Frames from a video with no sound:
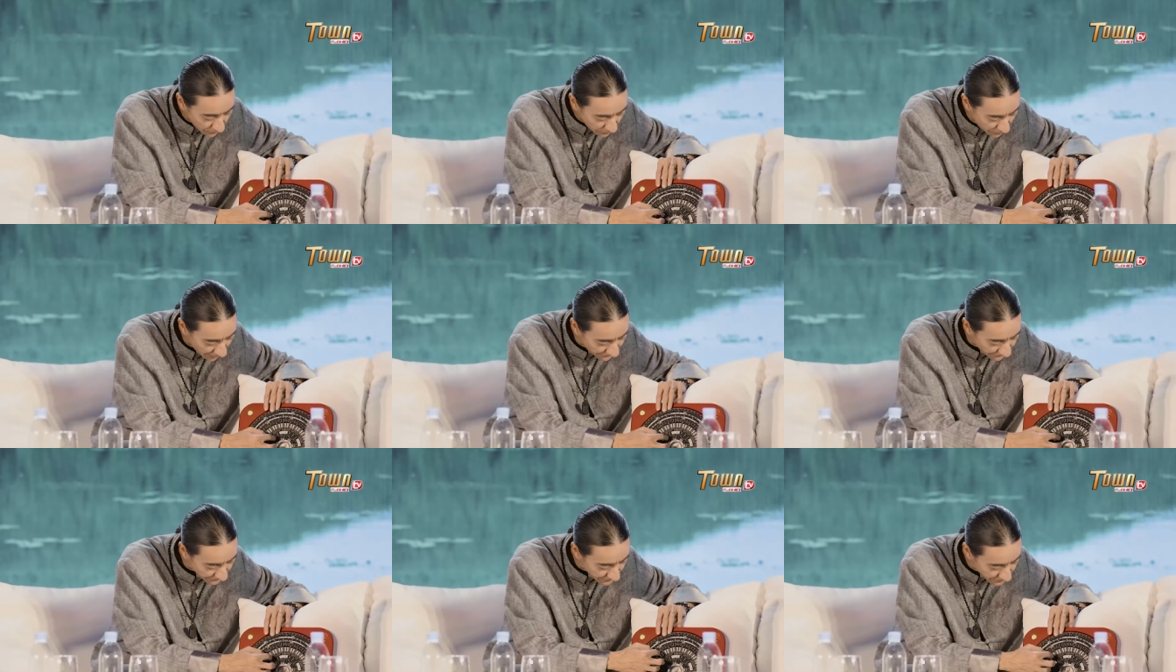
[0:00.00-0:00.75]
you
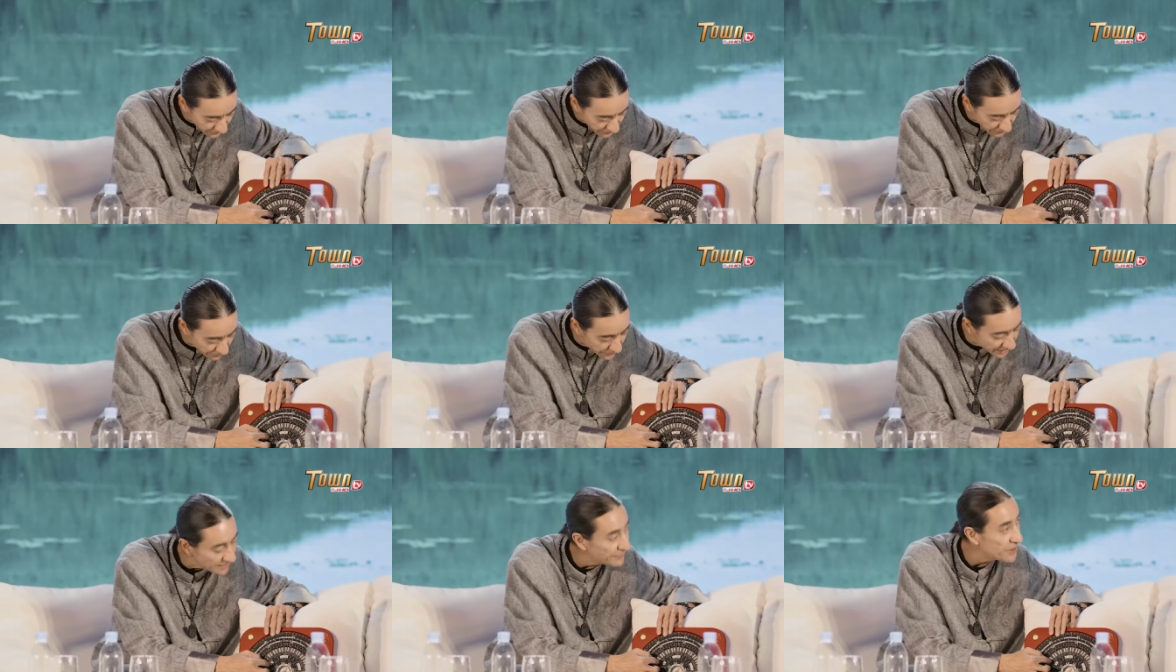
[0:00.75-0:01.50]
have
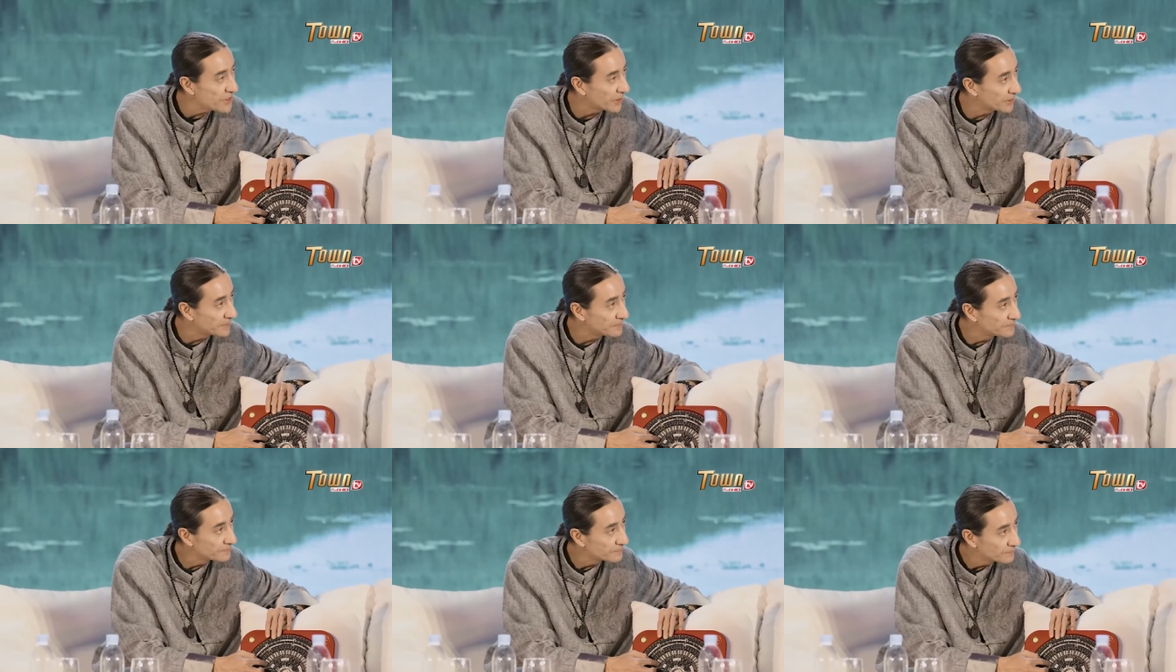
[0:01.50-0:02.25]
three division
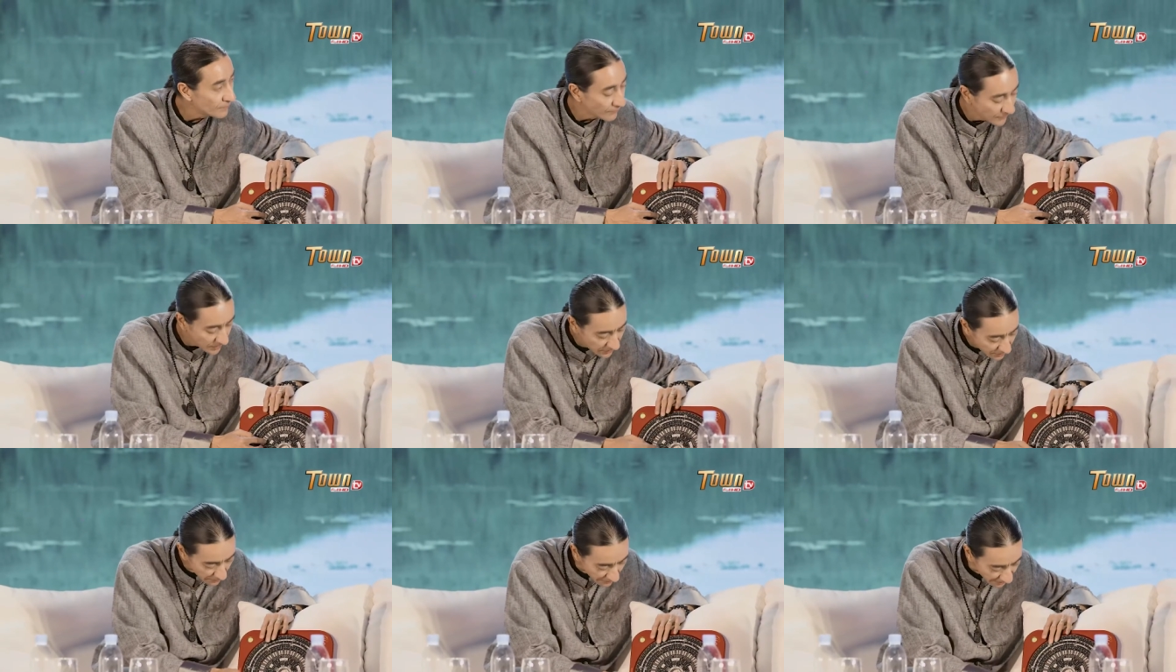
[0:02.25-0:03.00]

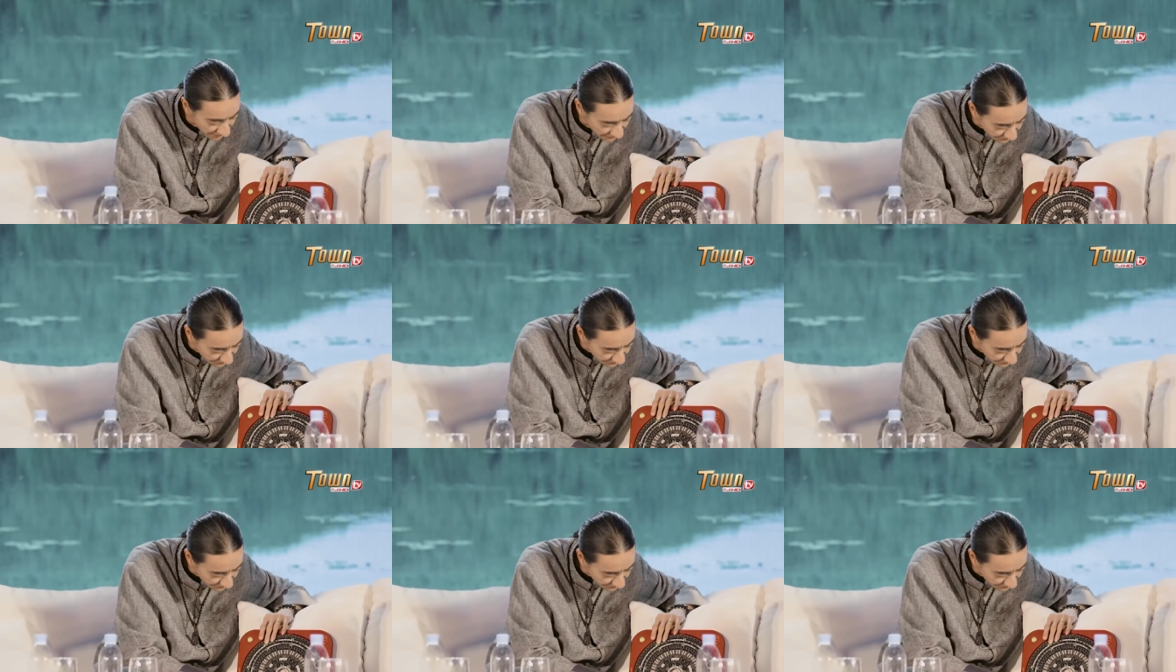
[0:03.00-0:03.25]
it means